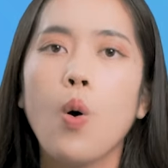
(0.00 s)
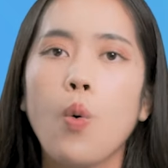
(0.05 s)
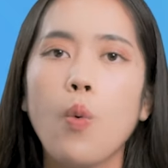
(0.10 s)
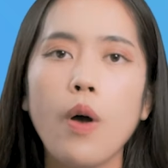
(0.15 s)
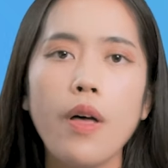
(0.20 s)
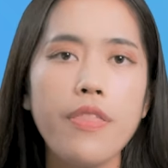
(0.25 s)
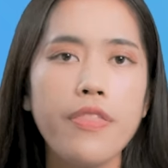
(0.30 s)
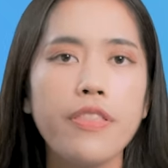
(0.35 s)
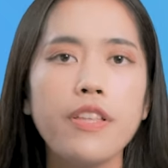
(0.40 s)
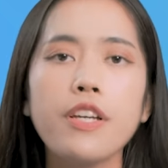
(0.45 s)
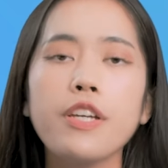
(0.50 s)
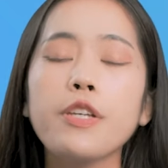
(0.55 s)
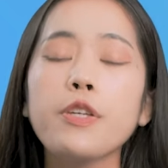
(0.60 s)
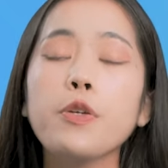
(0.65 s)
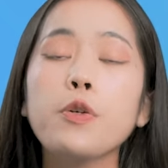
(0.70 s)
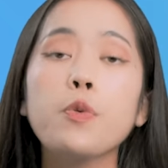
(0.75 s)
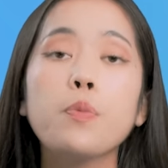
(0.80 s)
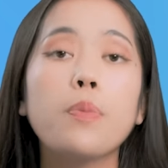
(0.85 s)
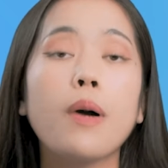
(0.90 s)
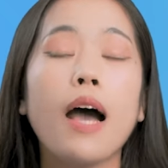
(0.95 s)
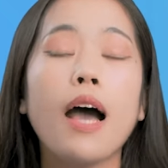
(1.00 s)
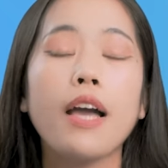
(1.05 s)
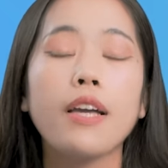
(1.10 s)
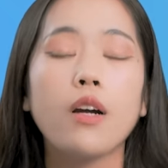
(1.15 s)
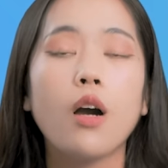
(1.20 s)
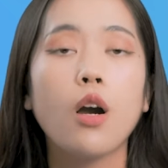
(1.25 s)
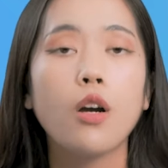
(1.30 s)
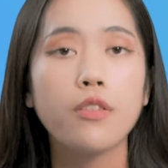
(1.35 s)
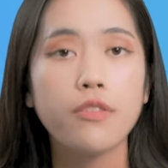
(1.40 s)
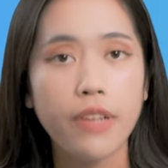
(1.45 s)
Whether you buy
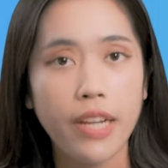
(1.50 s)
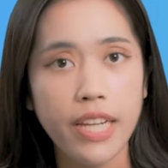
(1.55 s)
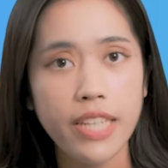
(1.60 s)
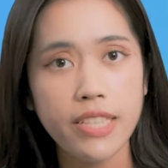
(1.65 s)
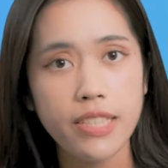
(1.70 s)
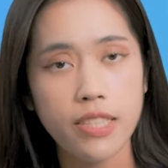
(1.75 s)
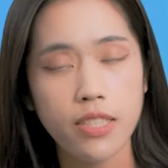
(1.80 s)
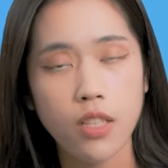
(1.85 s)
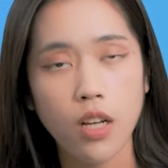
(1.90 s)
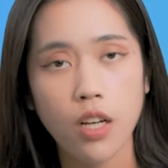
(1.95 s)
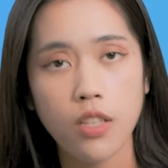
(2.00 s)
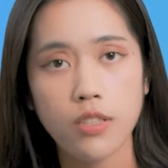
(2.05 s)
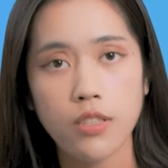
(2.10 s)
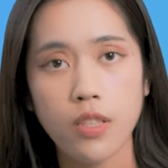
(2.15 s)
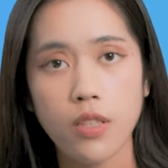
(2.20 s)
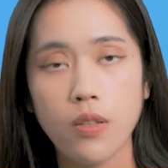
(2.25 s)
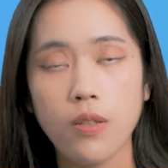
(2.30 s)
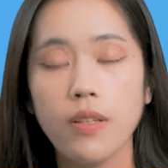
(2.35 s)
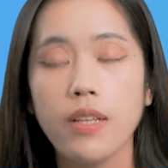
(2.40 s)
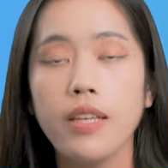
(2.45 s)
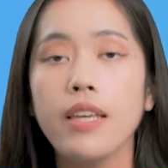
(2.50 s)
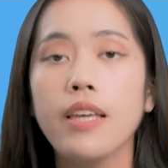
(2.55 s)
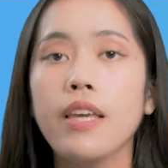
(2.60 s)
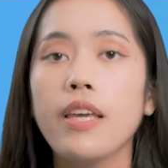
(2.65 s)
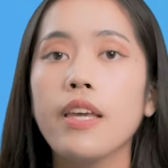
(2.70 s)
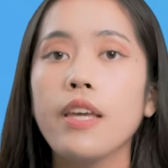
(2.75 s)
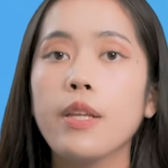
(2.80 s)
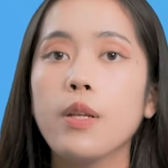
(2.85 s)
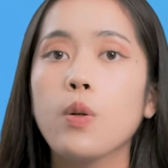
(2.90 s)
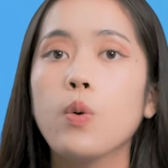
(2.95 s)
or rent a condo,
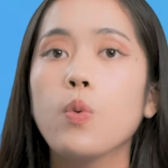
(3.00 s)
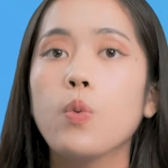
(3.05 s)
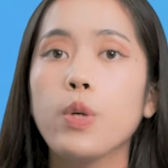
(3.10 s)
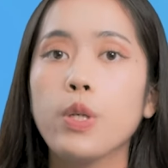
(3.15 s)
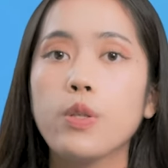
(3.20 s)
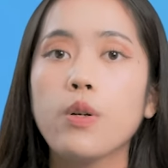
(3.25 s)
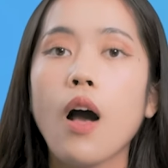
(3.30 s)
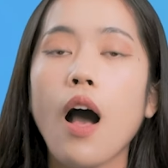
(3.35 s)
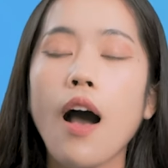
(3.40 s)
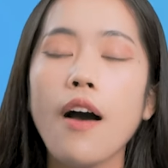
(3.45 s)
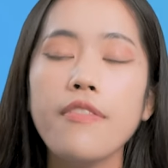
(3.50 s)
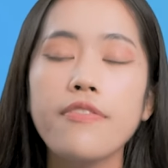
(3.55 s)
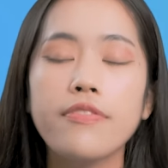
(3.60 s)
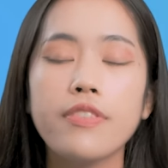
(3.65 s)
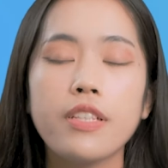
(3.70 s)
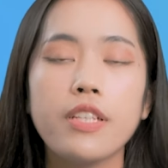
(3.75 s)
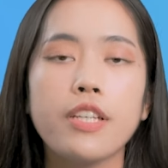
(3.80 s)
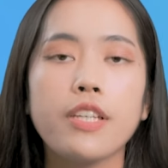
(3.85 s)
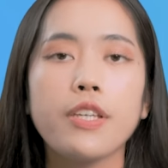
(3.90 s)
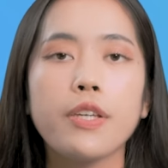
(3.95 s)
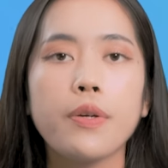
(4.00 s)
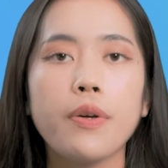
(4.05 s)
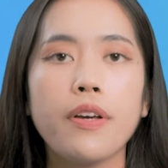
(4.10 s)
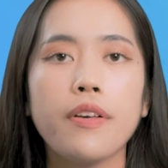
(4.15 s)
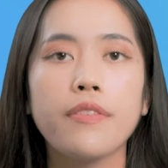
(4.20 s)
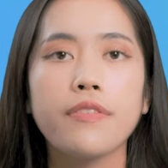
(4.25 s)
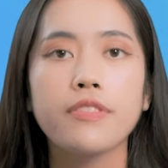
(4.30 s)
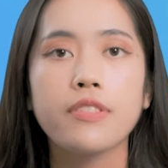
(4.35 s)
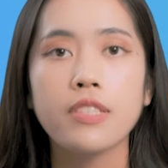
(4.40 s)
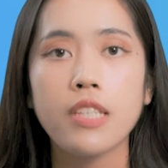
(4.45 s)
it will offer you
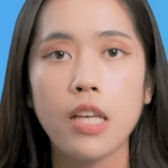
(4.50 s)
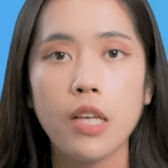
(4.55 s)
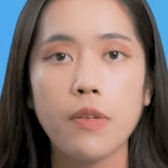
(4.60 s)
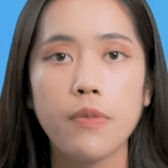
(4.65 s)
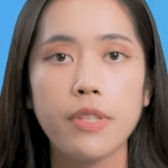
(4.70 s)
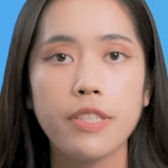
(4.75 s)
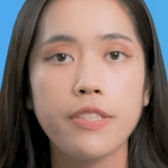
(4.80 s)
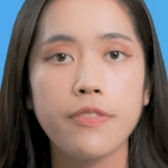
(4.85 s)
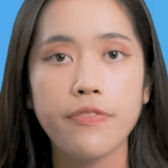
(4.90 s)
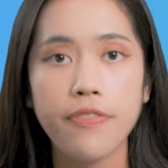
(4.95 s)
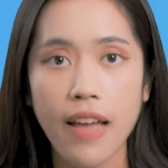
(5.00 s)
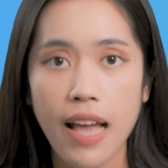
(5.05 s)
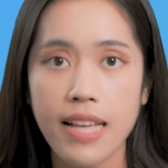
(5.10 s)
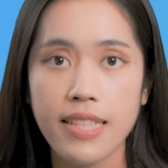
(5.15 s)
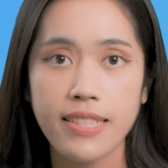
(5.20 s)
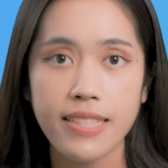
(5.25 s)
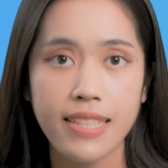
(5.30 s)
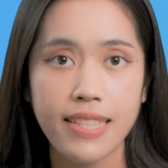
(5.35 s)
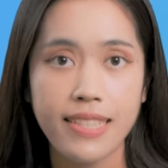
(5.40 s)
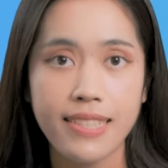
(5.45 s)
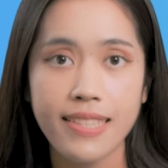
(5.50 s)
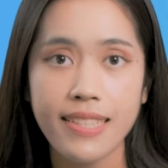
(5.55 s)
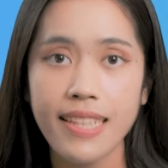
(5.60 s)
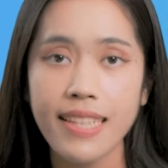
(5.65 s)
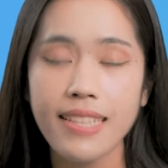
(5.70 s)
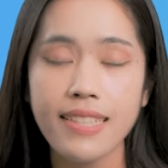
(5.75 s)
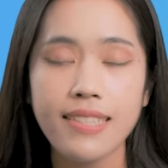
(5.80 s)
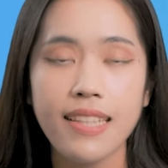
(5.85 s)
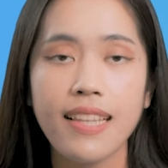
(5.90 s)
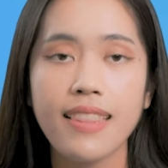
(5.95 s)
a service
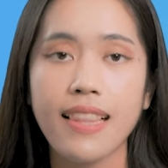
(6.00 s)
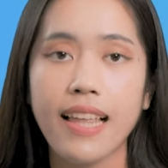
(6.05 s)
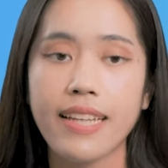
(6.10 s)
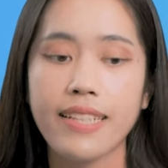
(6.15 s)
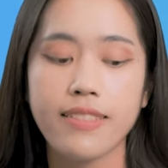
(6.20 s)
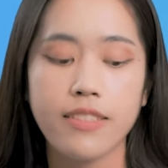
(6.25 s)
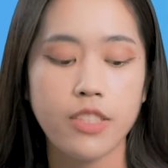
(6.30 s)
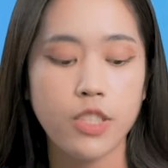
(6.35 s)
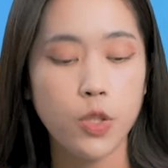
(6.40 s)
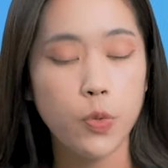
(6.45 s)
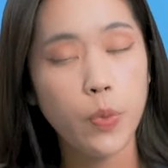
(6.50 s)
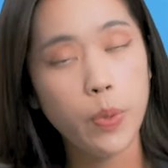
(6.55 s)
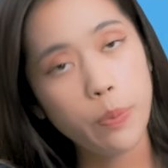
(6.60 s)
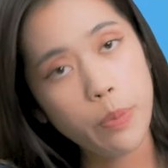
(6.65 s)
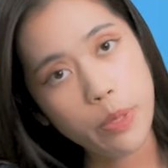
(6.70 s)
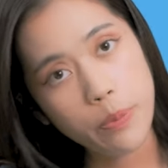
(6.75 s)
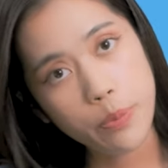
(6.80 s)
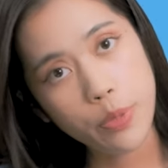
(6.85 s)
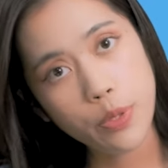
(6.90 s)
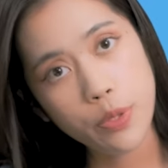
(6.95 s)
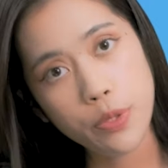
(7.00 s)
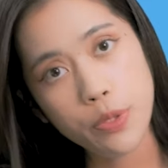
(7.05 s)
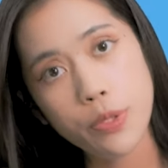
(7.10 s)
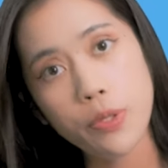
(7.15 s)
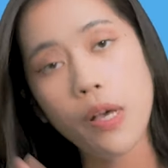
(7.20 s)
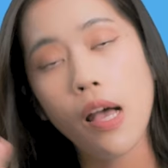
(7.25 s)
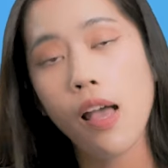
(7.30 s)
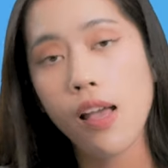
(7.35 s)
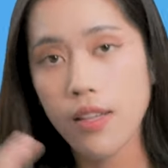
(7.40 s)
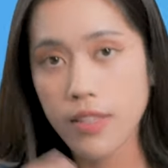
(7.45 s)
facilities like swimming
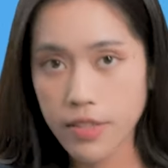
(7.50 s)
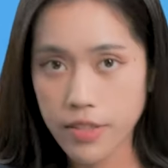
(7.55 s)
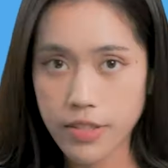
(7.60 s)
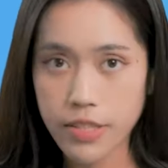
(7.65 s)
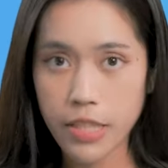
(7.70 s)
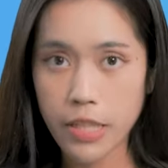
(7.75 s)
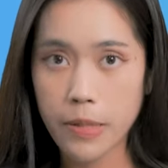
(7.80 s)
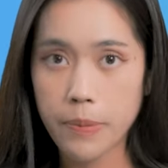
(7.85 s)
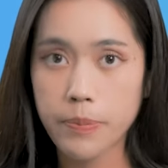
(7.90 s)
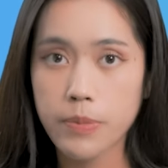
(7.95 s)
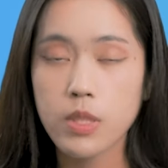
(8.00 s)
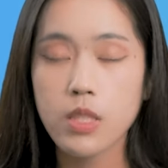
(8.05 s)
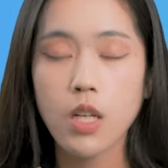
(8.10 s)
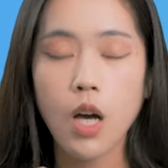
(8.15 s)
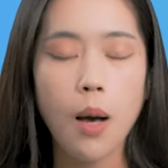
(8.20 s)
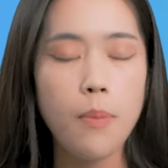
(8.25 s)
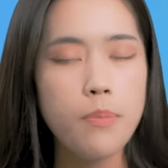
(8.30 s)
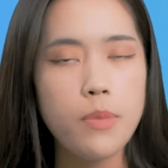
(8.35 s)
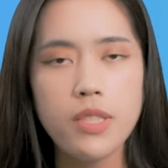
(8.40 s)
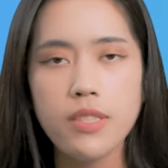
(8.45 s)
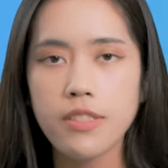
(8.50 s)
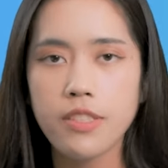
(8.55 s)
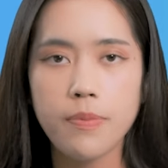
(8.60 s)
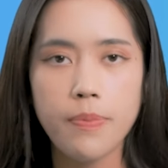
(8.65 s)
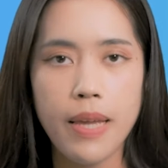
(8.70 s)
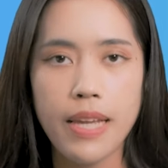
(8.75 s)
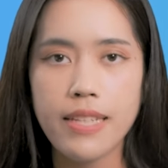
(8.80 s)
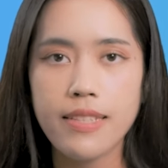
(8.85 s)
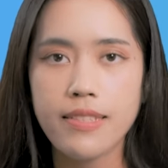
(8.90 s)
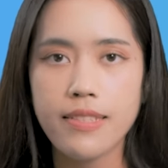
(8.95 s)
pool, gym, common
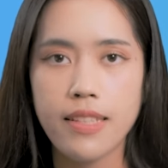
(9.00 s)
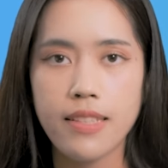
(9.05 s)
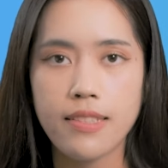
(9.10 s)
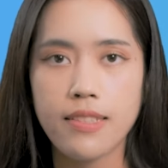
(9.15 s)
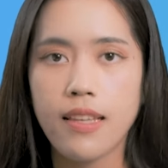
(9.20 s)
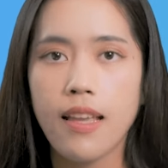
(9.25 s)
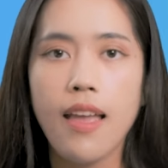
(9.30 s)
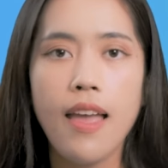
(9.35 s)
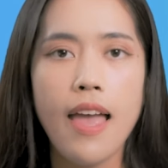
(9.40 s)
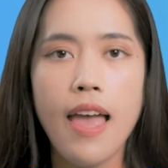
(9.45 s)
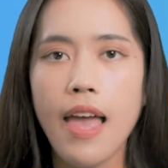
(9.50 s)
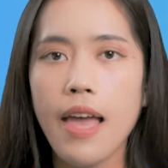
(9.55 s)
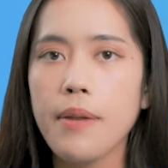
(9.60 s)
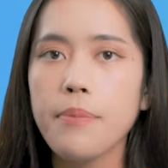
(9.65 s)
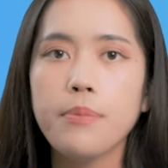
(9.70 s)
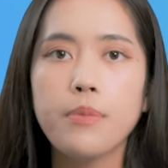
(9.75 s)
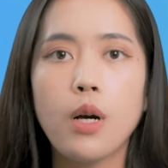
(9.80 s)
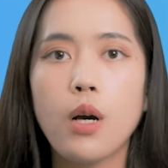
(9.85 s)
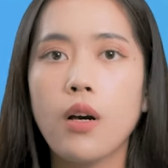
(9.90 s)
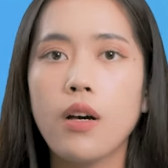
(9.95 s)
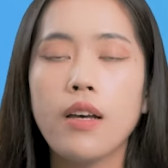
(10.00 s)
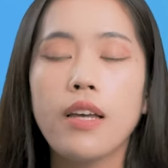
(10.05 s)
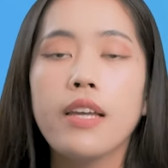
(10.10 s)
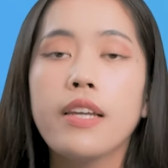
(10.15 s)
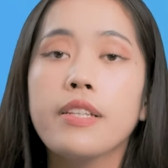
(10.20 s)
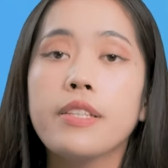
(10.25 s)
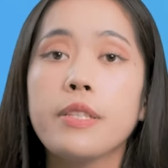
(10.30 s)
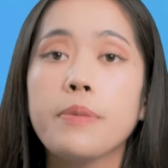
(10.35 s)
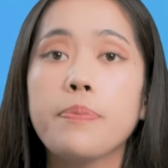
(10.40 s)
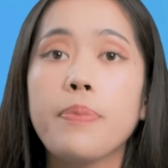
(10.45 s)
spaces, and more,
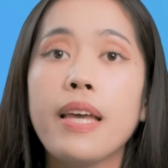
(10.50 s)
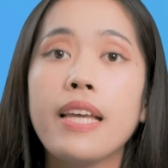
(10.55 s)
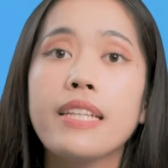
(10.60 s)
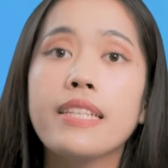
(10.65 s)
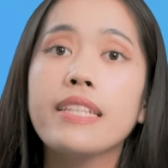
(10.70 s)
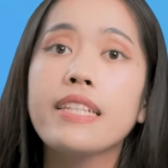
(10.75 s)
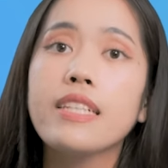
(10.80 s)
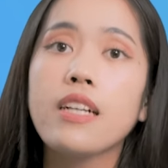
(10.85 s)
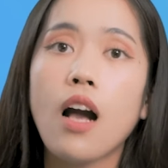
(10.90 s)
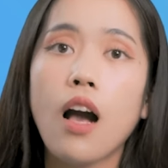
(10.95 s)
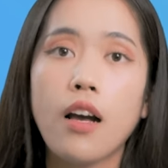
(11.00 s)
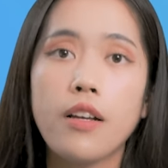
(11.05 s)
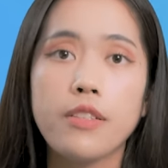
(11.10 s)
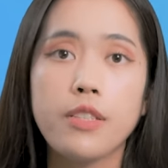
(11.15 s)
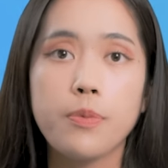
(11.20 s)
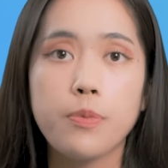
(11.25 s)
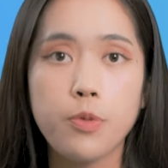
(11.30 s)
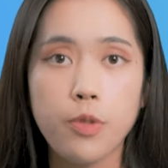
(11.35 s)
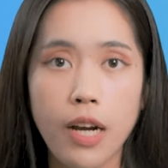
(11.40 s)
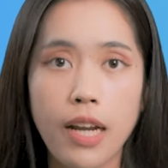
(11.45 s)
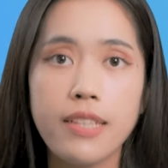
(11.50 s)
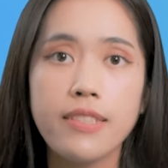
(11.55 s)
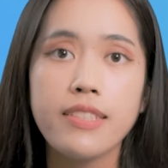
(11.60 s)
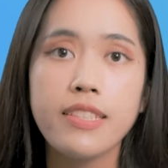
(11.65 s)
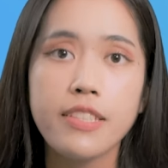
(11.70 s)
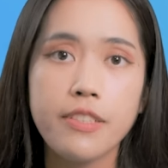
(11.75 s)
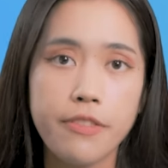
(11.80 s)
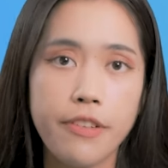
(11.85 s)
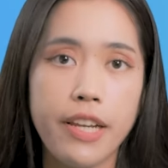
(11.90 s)
depending on the pricing